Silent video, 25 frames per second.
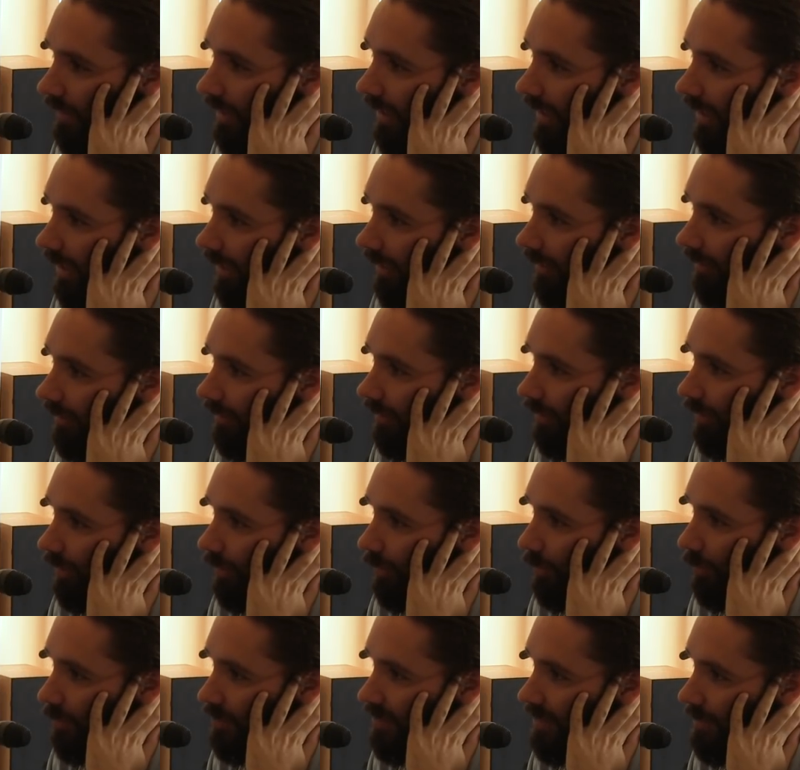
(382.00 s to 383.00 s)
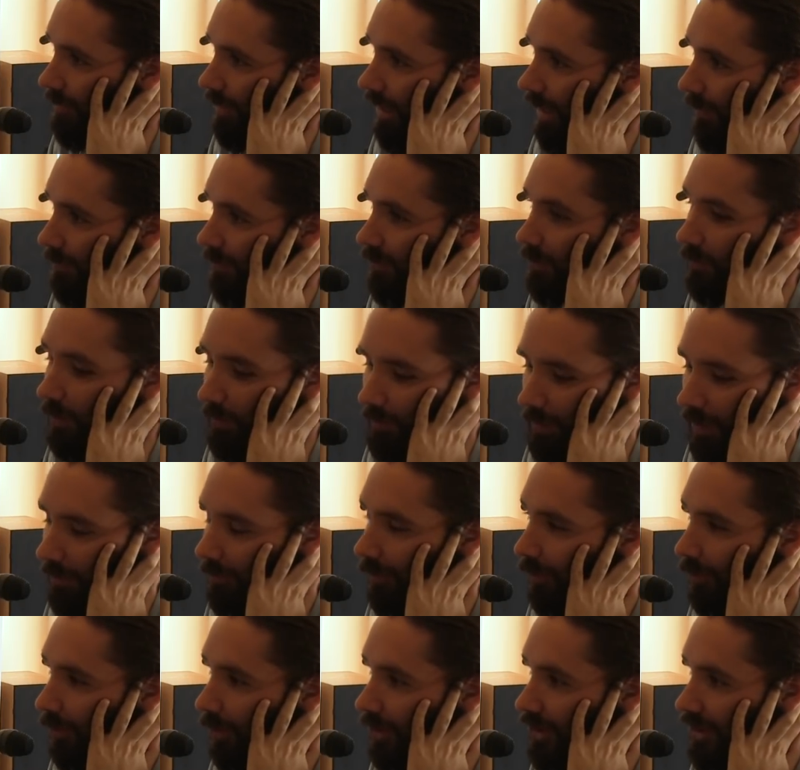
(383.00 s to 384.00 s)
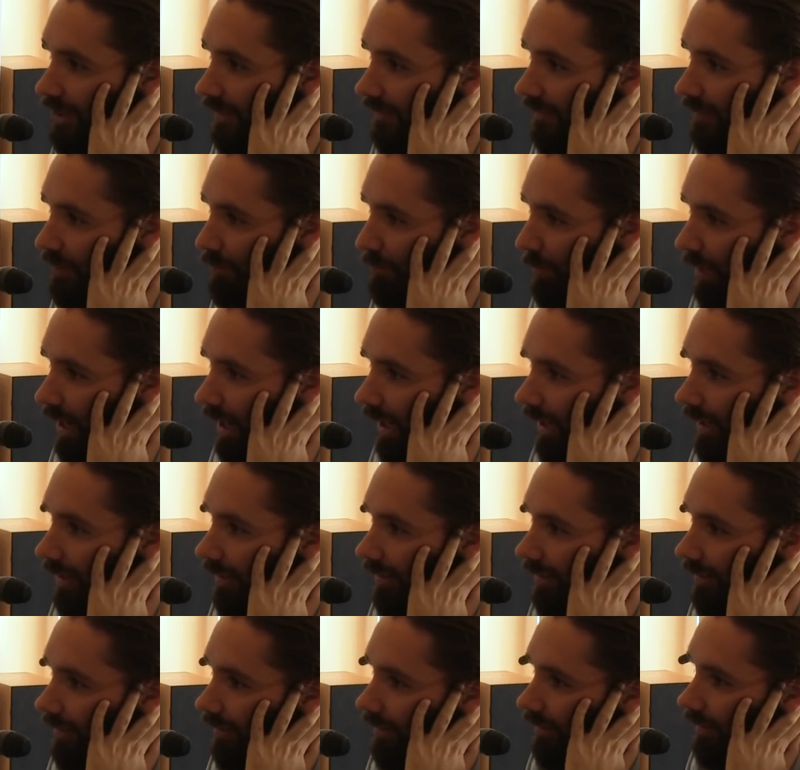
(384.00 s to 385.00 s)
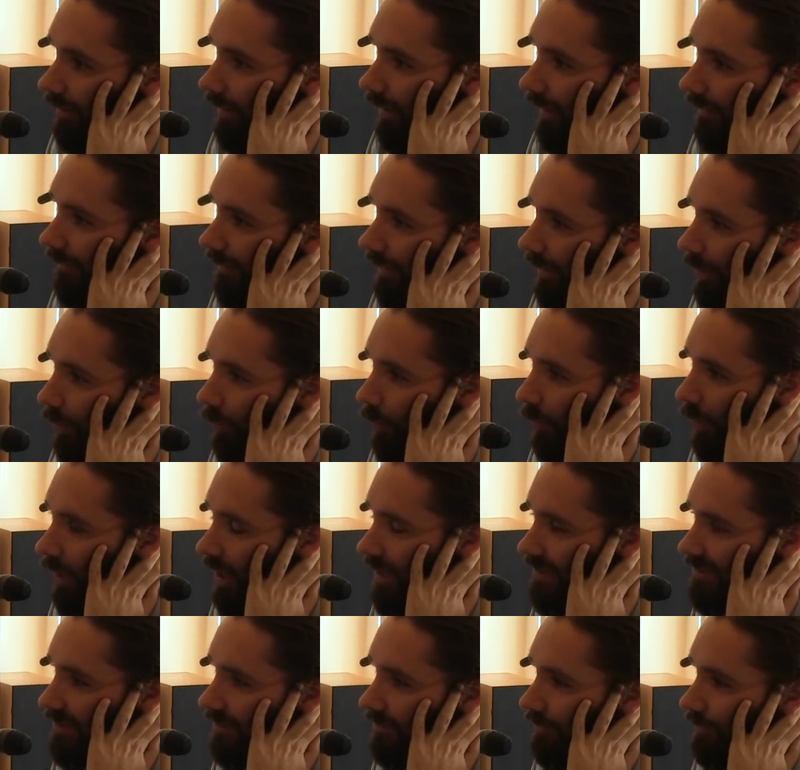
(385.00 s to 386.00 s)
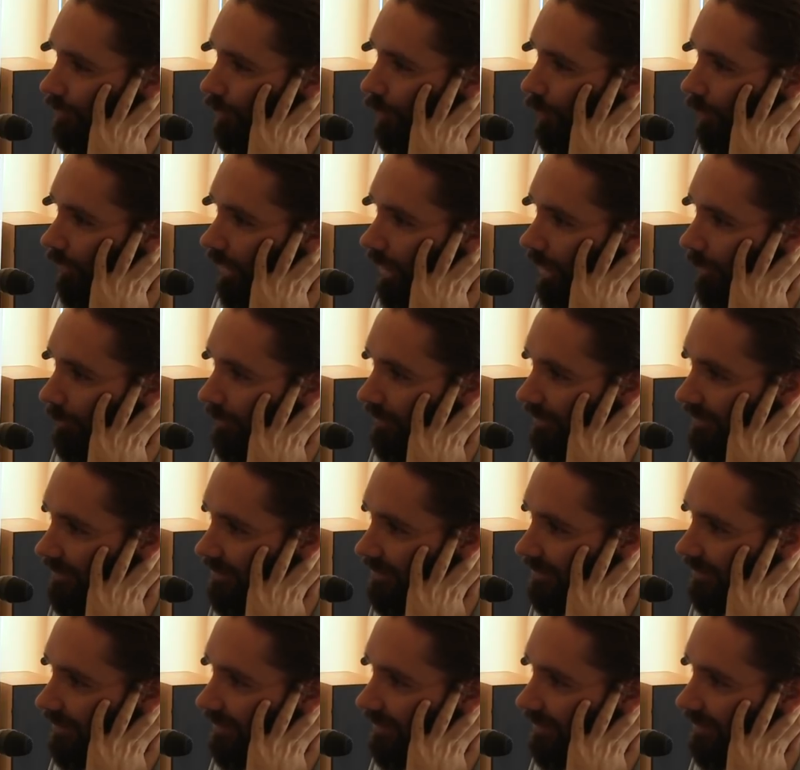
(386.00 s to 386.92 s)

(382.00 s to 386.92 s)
Yeah, we'll see what happens when people are watching this back. Yeah, And they go, why is it four hours?